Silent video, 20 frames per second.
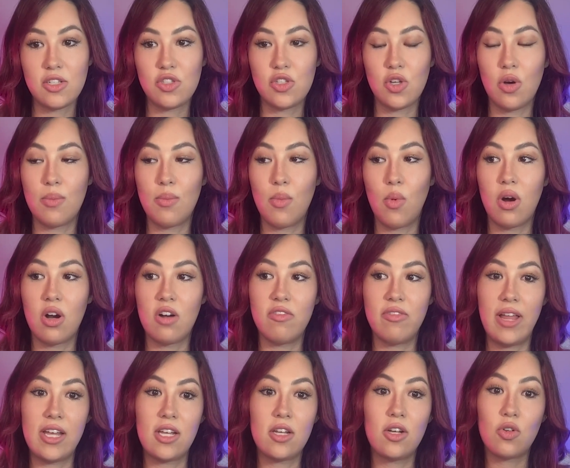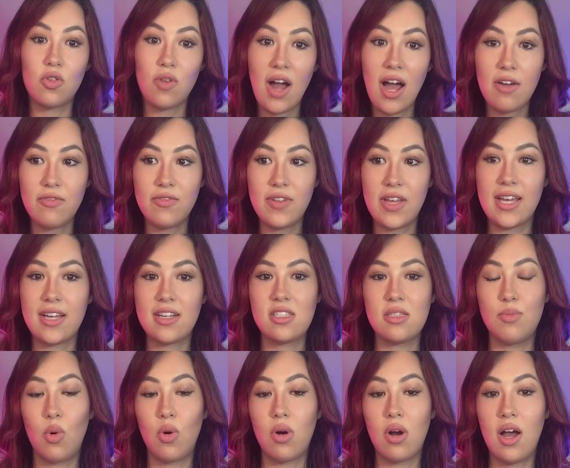So more of like
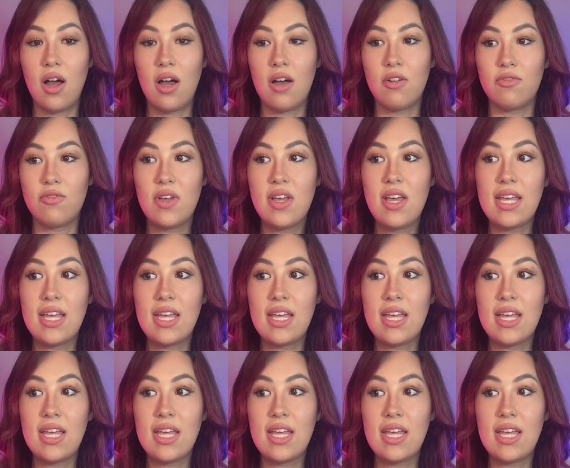graphics, more of